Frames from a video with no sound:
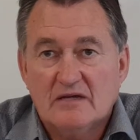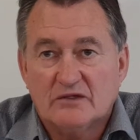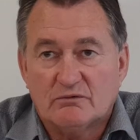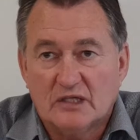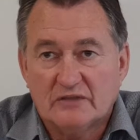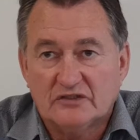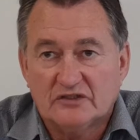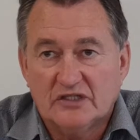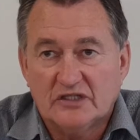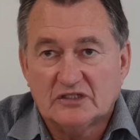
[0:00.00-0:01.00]
The relevant
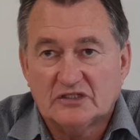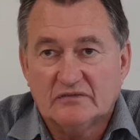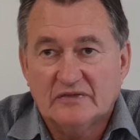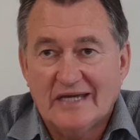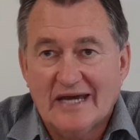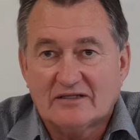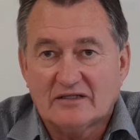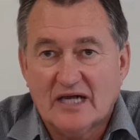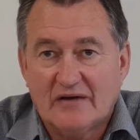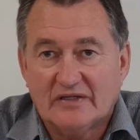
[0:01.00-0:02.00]
sections of the Act are
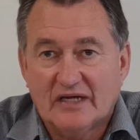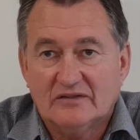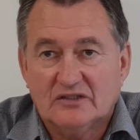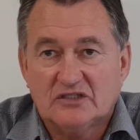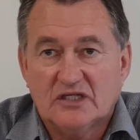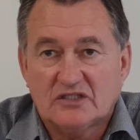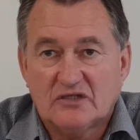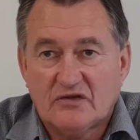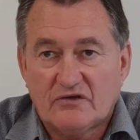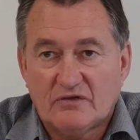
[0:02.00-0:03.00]
covered under
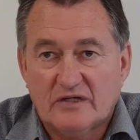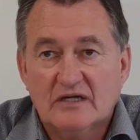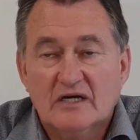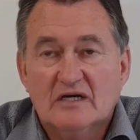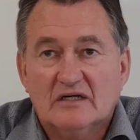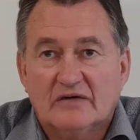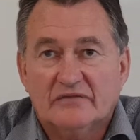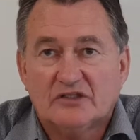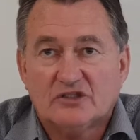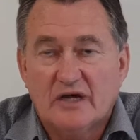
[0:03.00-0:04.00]
Section 3 of
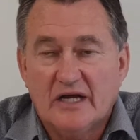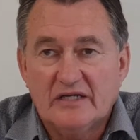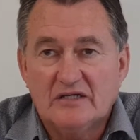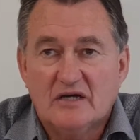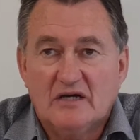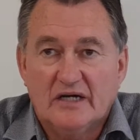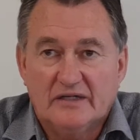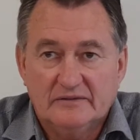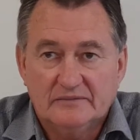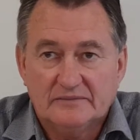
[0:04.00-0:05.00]
the Trainee Guide.